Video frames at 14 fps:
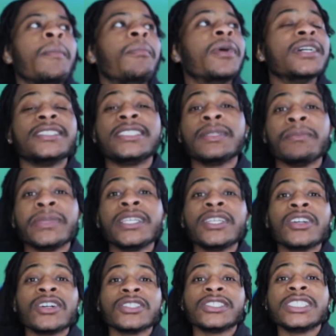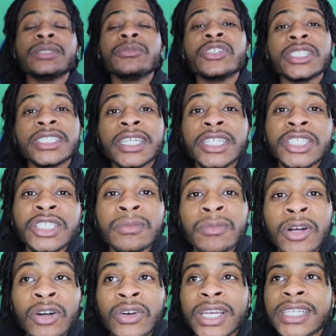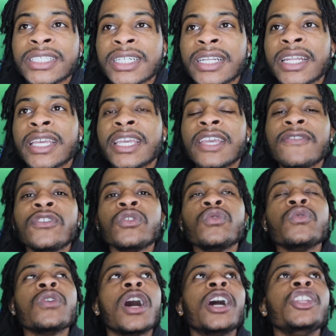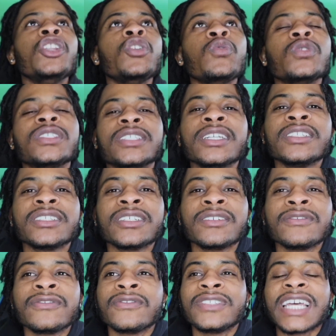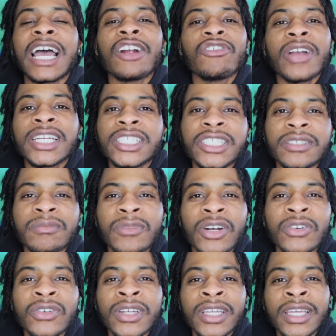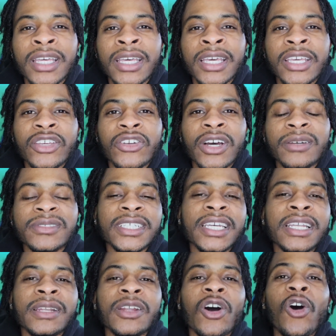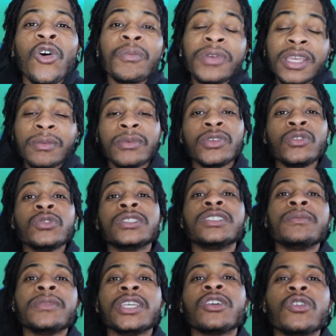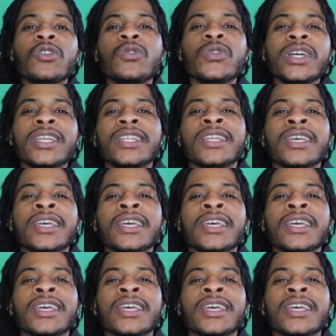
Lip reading: But see, being on semen retention, bro, is going to give you a new sense of direction, bro. You know what I'm saying? Old people you used to be cool with,